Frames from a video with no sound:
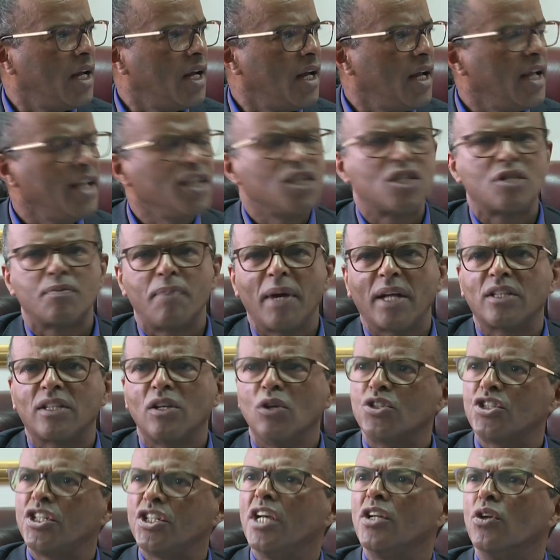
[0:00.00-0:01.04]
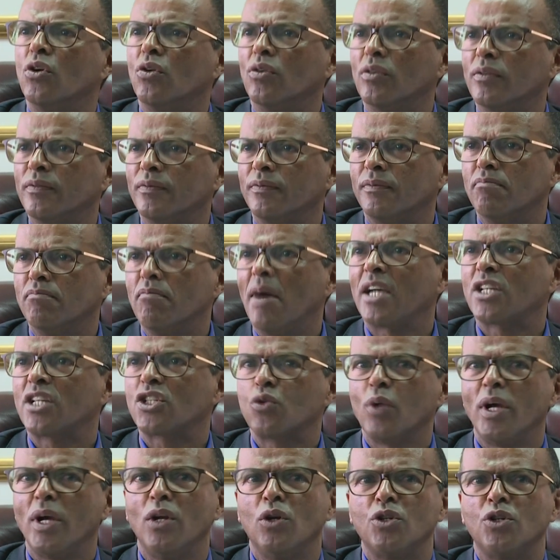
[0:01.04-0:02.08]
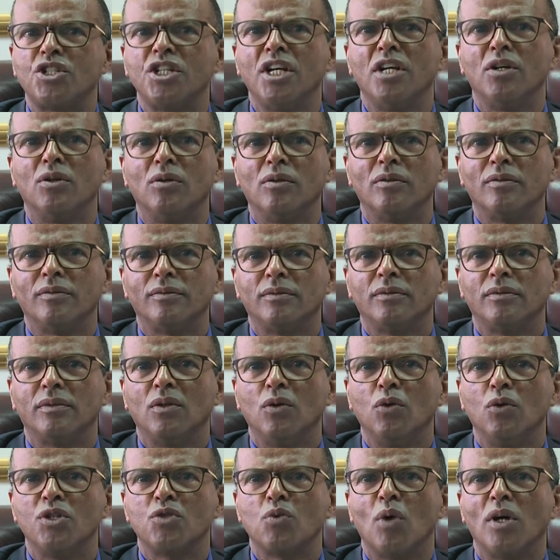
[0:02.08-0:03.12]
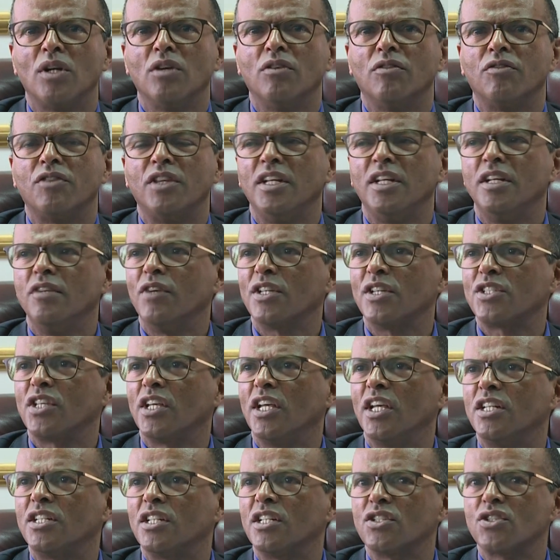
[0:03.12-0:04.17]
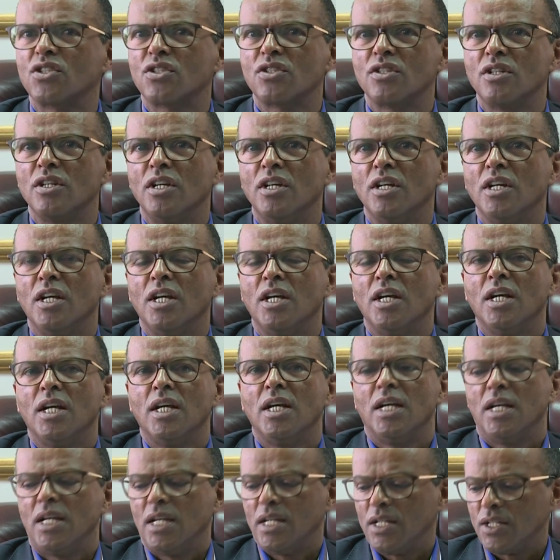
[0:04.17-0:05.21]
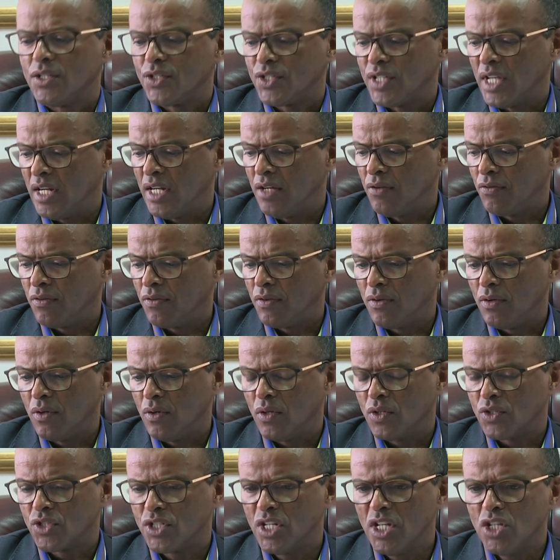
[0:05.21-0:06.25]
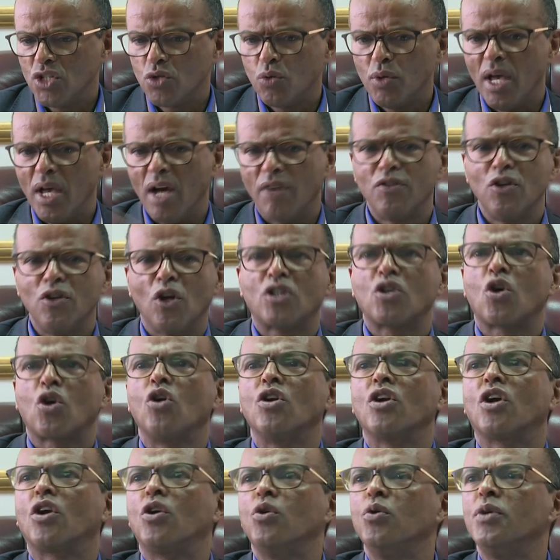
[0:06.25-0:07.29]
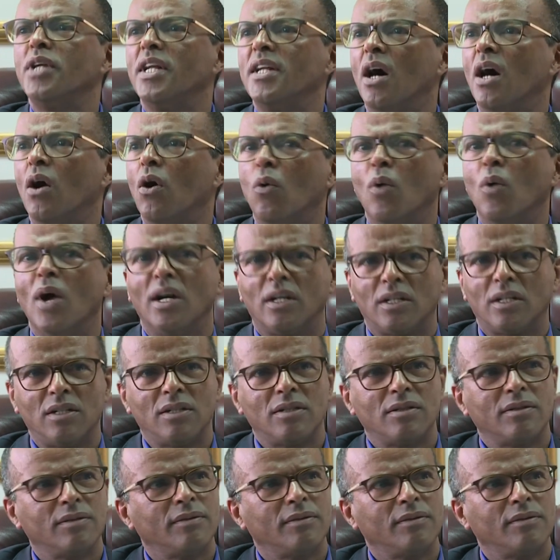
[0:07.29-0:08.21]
Inspector Otieno, Maxwell Otieno, who is one of the investigators, said, since we have not concluded our work,